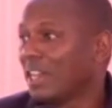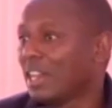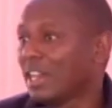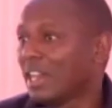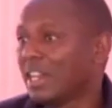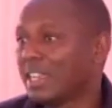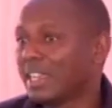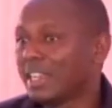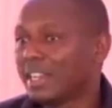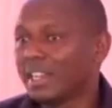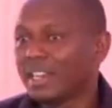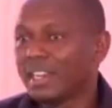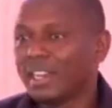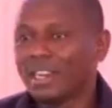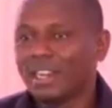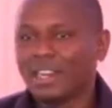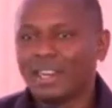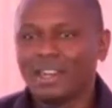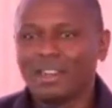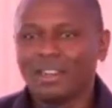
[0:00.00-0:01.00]
And
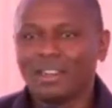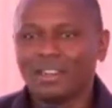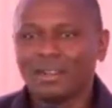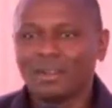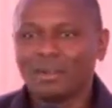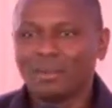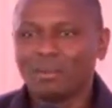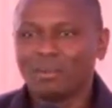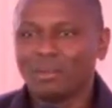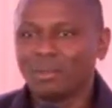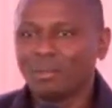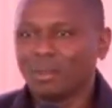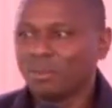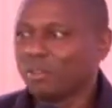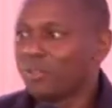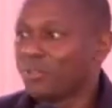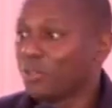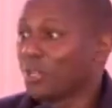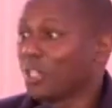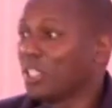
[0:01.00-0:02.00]

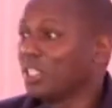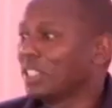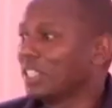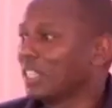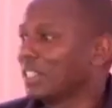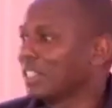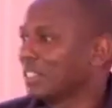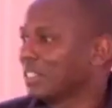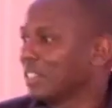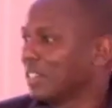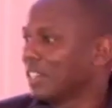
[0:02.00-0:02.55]
maybe, for instance,